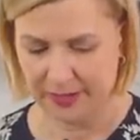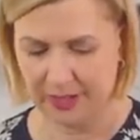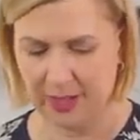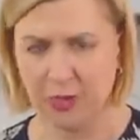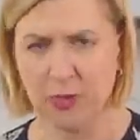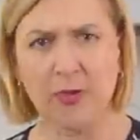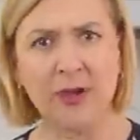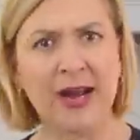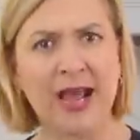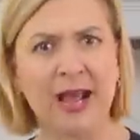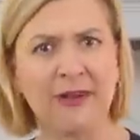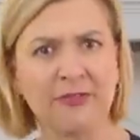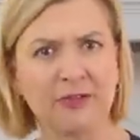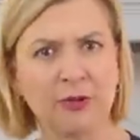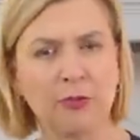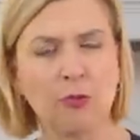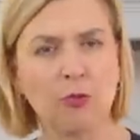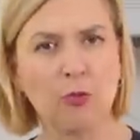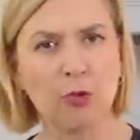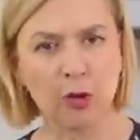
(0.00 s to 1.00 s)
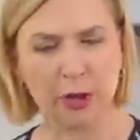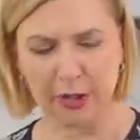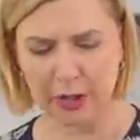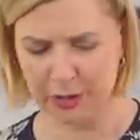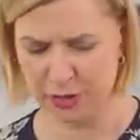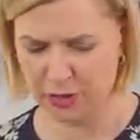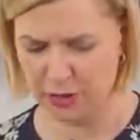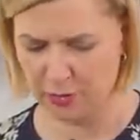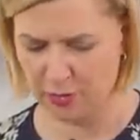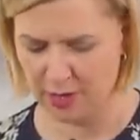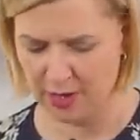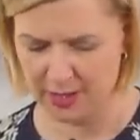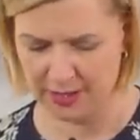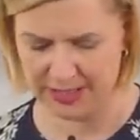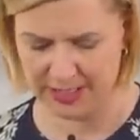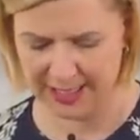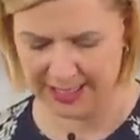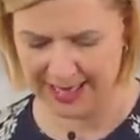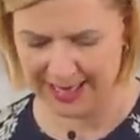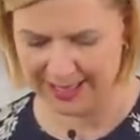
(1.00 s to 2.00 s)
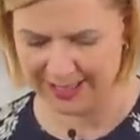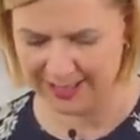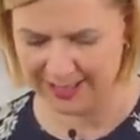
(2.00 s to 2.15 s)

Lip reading: You don't want to have to work too hard to get